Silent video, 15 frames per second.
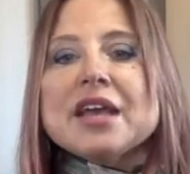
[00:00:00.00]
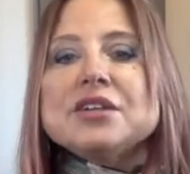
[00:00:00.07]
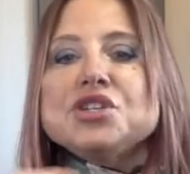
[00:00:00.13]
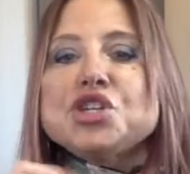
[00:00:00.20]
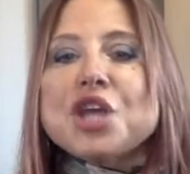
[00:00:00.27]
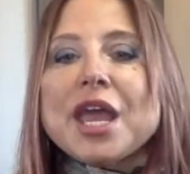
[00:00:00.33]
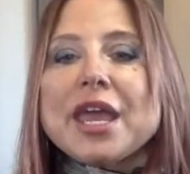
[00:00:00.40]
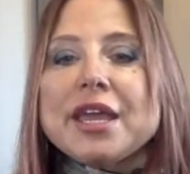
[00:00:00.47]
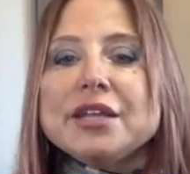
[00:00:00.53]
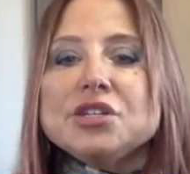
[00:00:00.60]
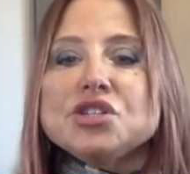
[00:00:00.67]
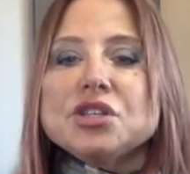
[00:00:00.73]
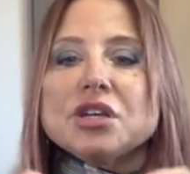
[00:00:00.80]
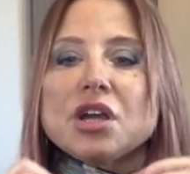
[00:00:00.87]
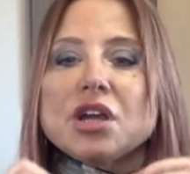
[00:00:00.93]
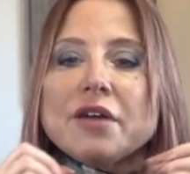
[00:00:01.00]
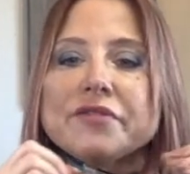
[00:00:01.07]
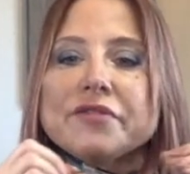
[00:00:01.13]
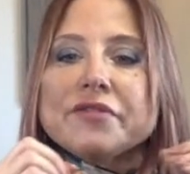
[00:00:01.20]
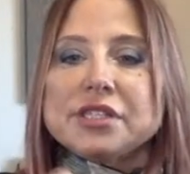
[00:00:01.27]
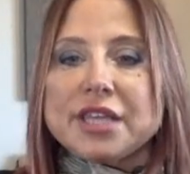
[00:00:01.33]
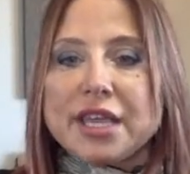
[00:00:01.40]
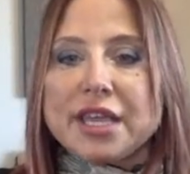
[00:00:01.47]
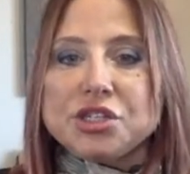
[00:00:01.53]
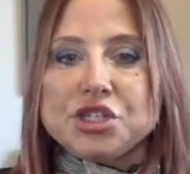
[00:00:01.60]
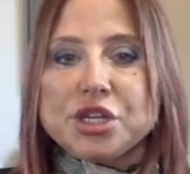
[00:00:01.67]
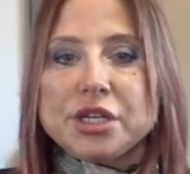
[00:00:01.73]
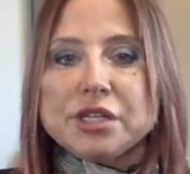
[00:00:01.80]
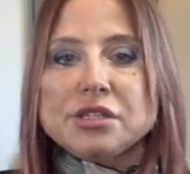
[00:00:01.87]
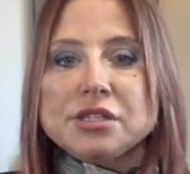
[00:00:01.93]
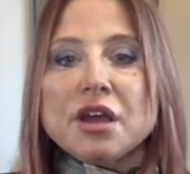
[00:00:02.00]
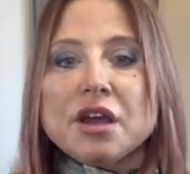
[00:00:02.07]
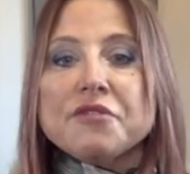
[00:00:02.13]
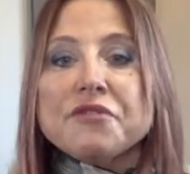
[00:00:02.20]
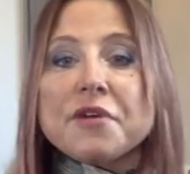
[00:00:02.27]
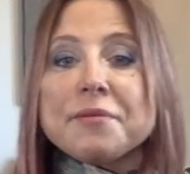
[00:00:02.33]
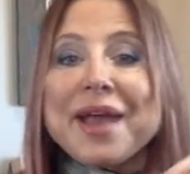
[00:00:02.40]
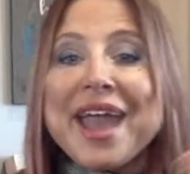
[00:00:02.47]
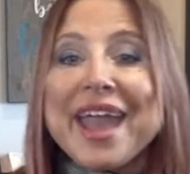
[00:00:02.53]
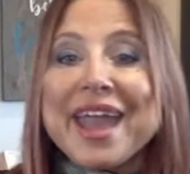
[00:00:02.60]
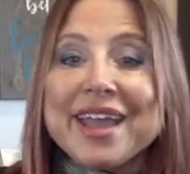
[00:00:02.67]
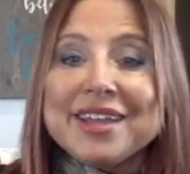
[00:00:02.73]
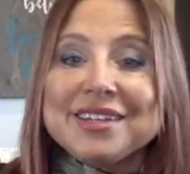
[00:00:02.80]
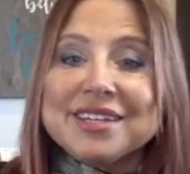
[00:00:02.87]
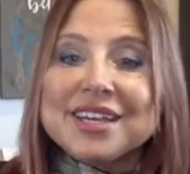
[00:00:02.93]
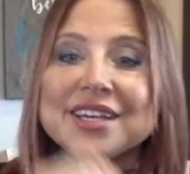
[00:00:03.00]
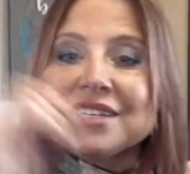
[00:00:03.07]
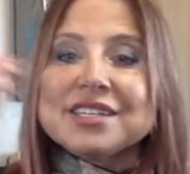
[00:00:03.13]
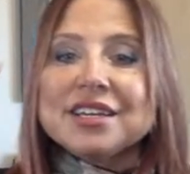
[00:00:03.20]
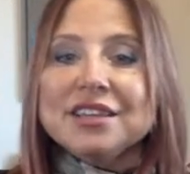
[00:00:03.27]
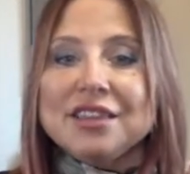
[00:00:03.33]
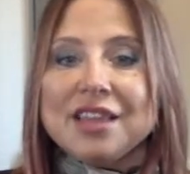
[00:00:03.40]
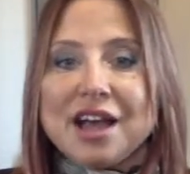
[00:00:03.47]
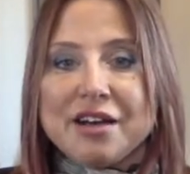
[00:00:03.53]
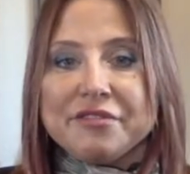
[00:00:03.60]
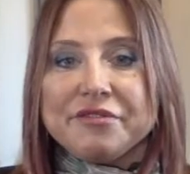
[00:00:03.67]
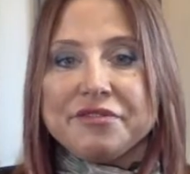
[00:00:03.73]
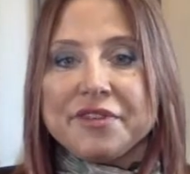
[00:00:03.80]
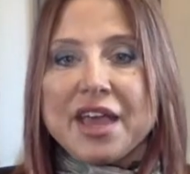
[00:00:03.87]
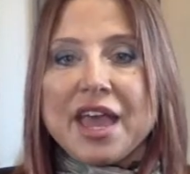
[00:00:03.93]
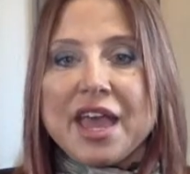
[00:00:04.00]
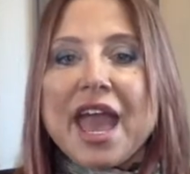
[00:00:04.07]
Change the conversations from hate to love